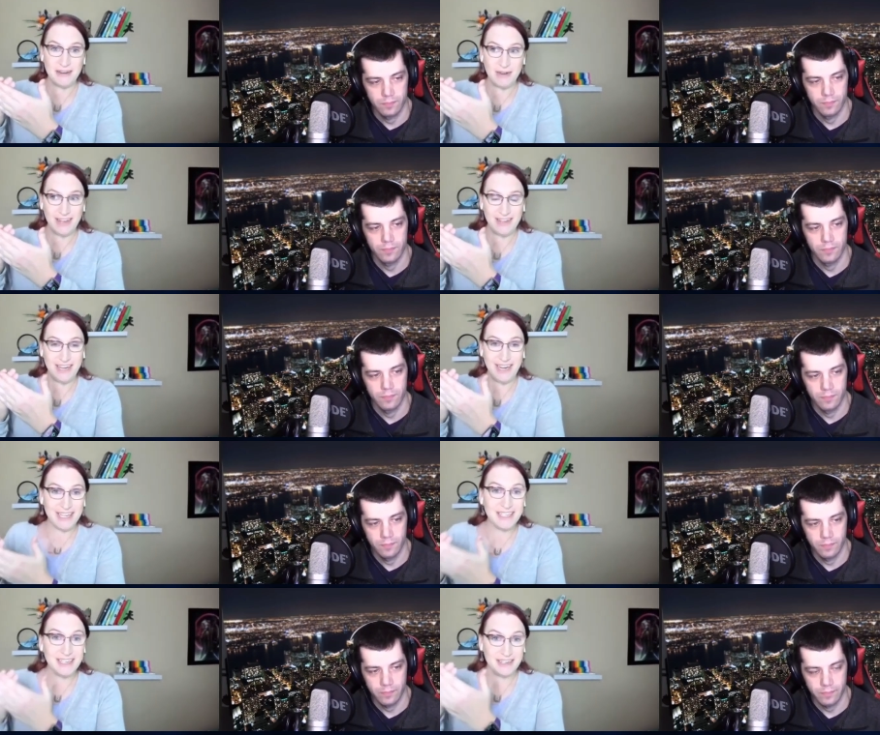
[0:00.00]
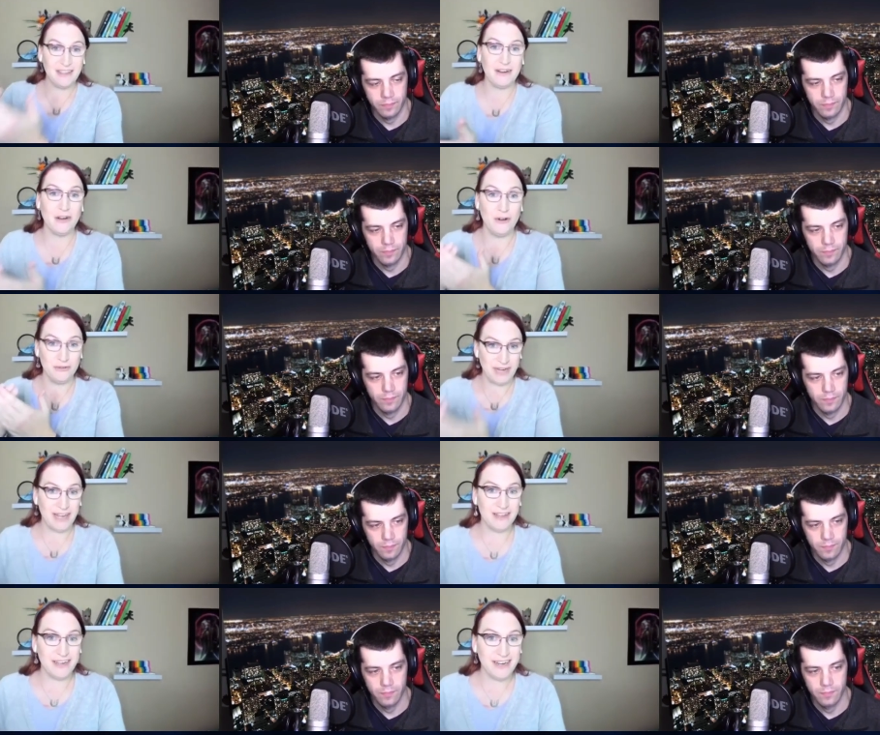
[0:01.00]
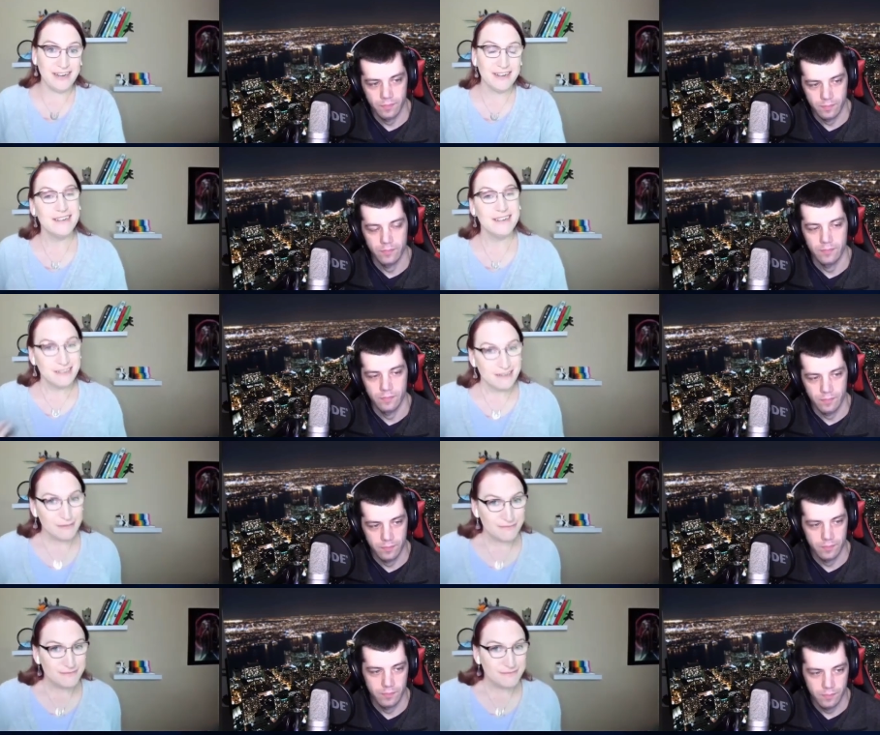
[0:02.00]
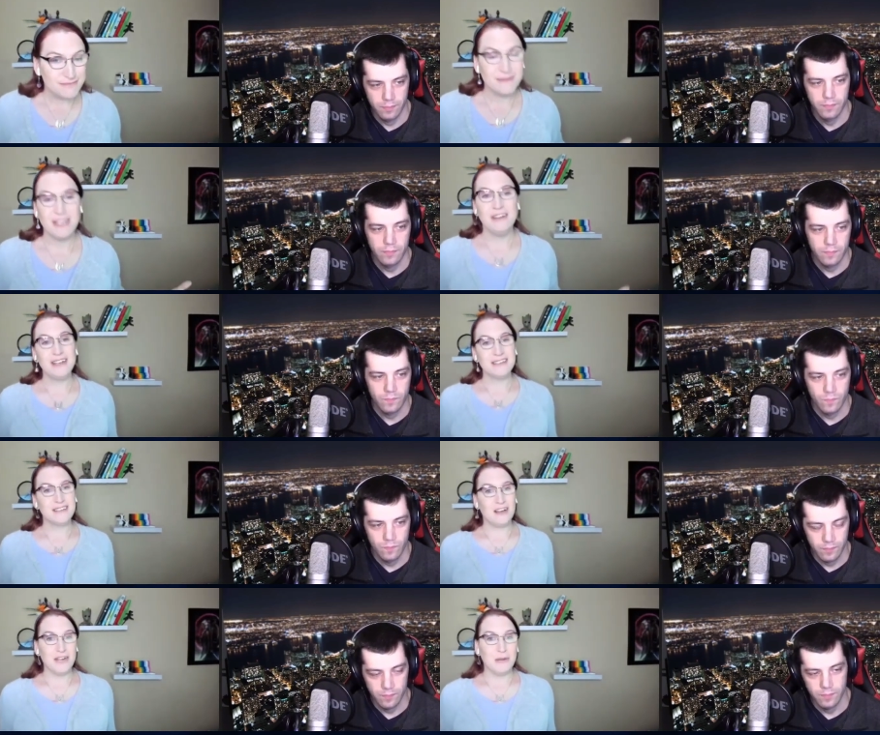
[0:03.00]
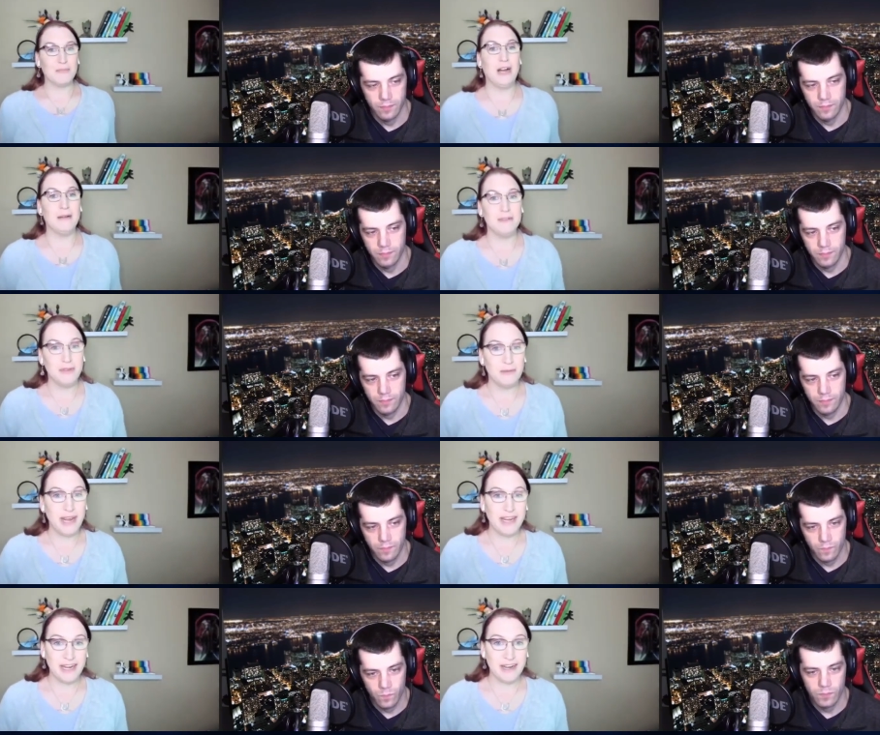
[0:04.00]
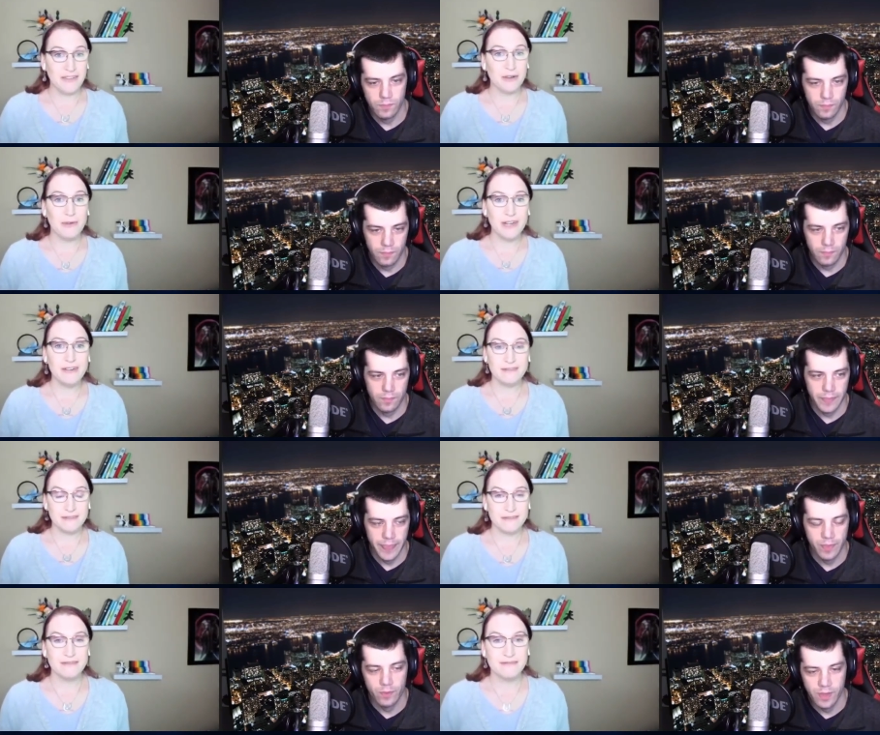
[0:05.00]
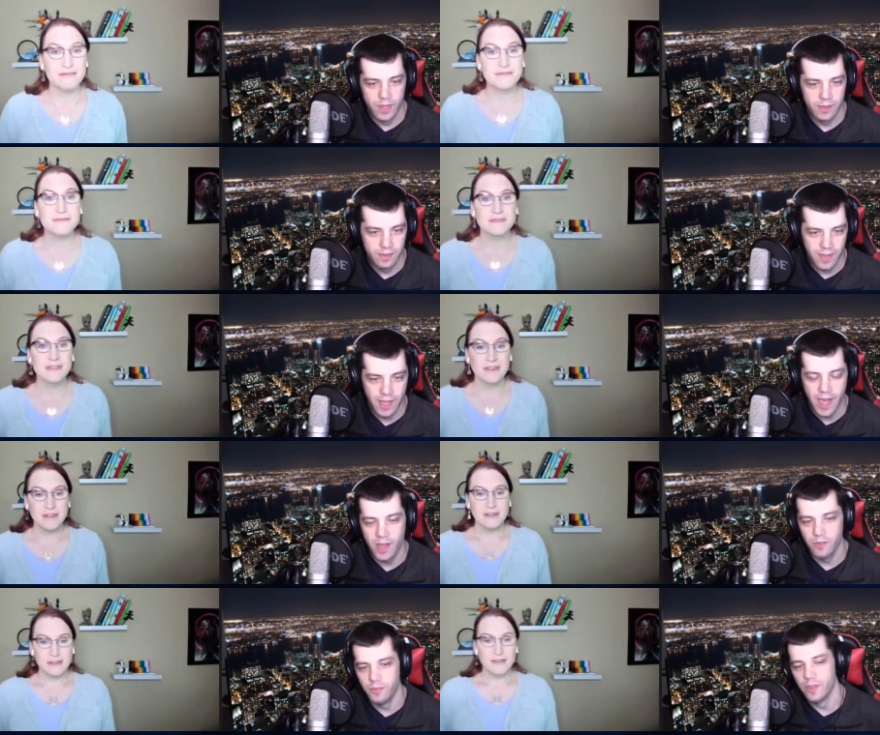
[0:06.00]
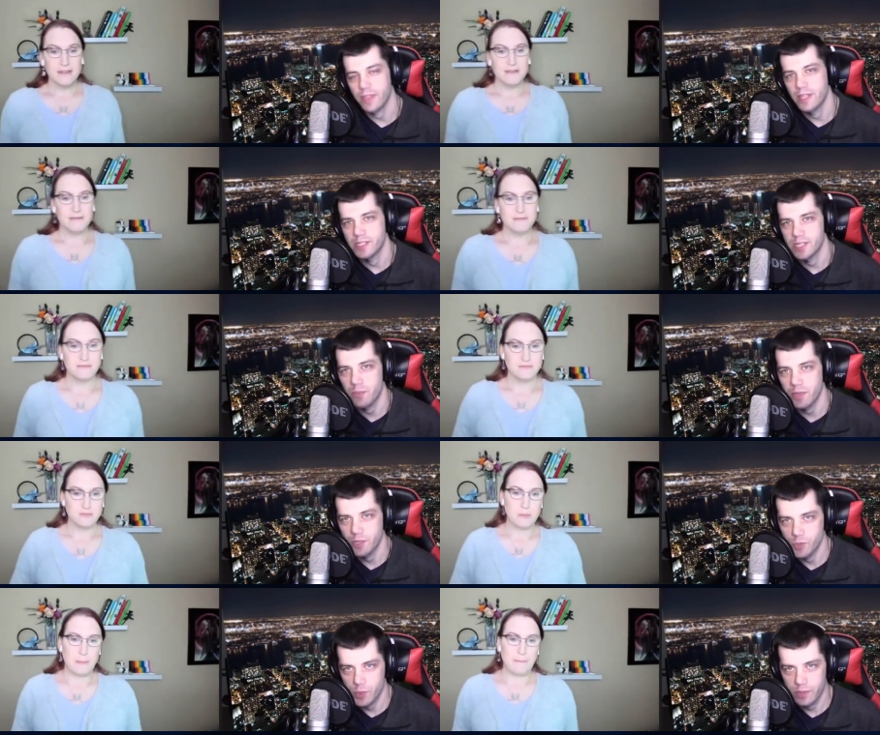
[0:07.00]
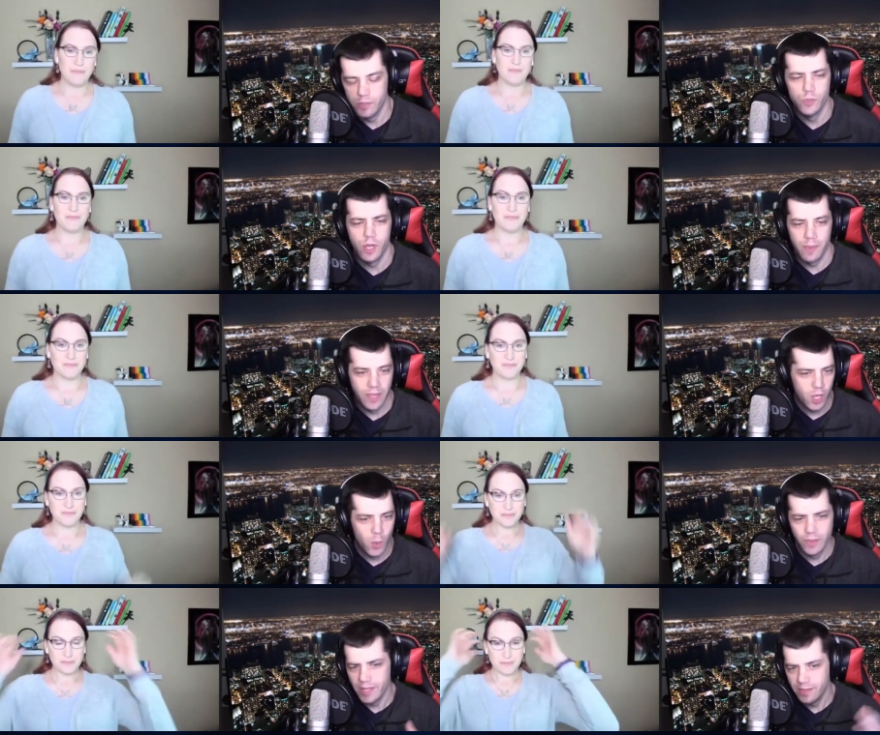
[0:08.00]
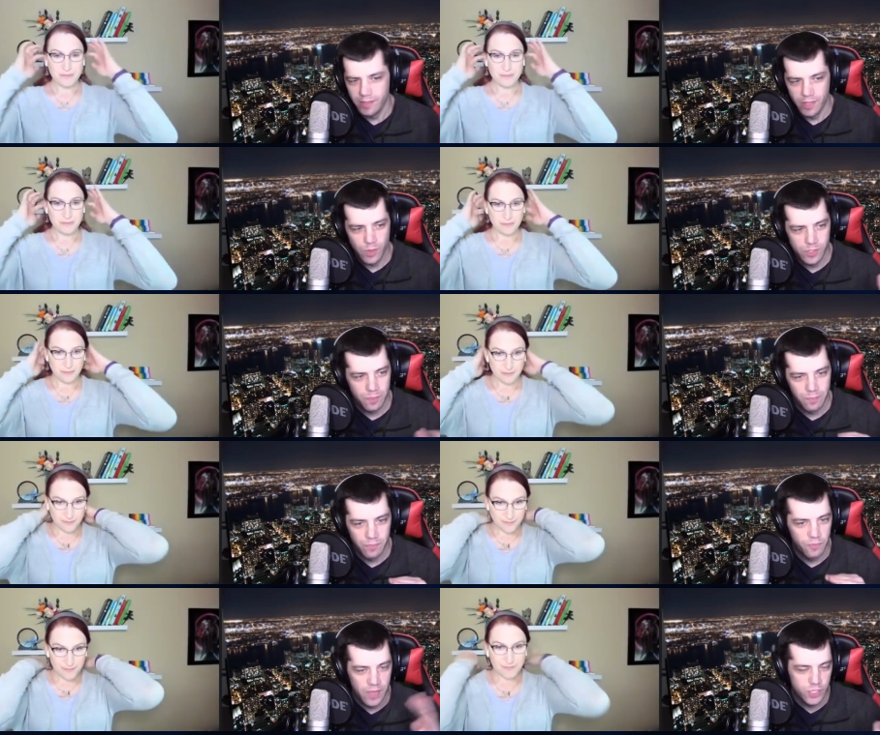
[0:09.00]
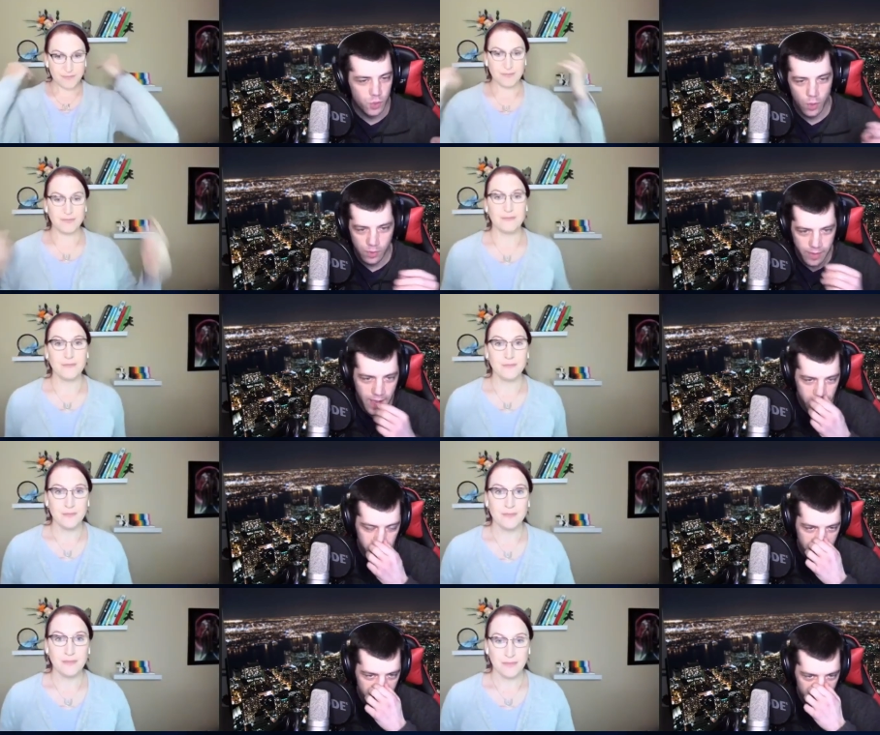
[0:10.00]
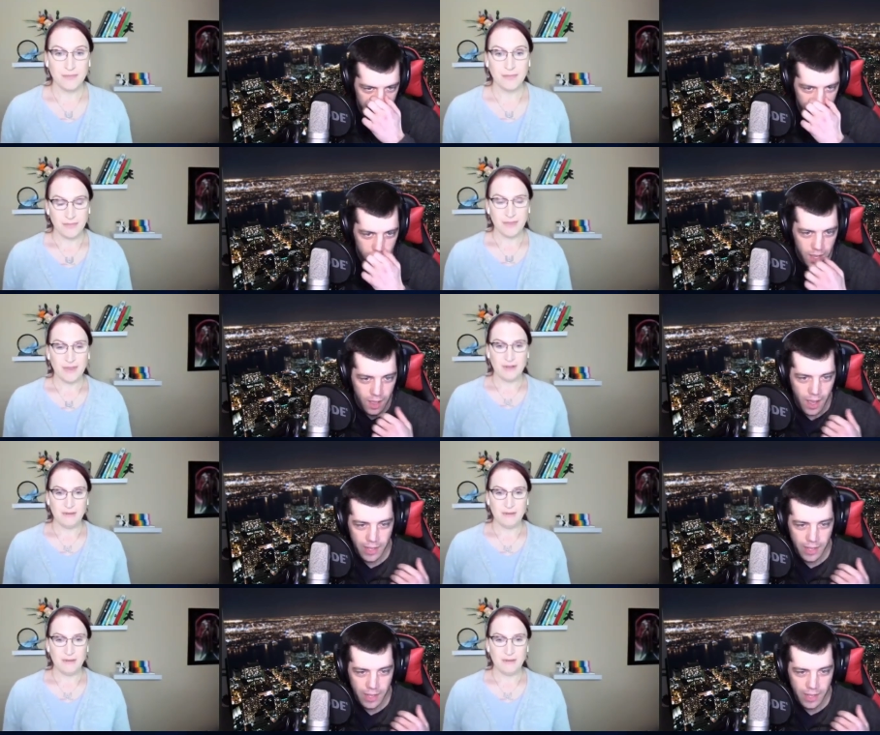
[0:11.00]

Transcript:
Speaker 1: reality isn't their own reality, you're not solving a problem, you're making another one.
Speaker 2: Yeah, I, I often like the example I use when, because we're talking about like, oh, in like, you know, some historical document or whatever, like, I